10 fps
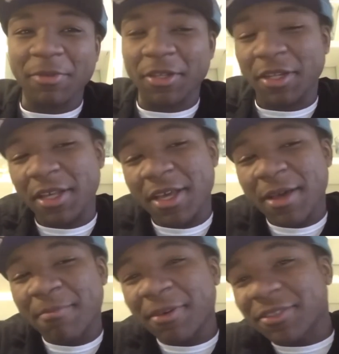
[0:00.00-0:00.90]
but
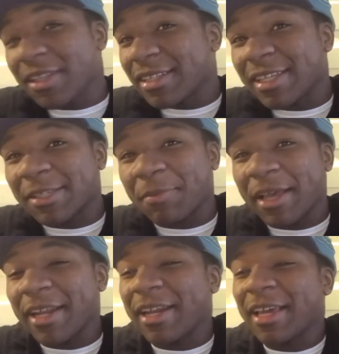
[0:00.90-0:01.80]
most
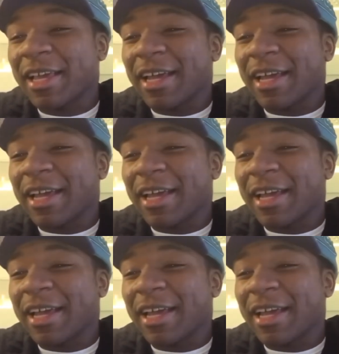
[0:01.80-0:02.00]
anticipated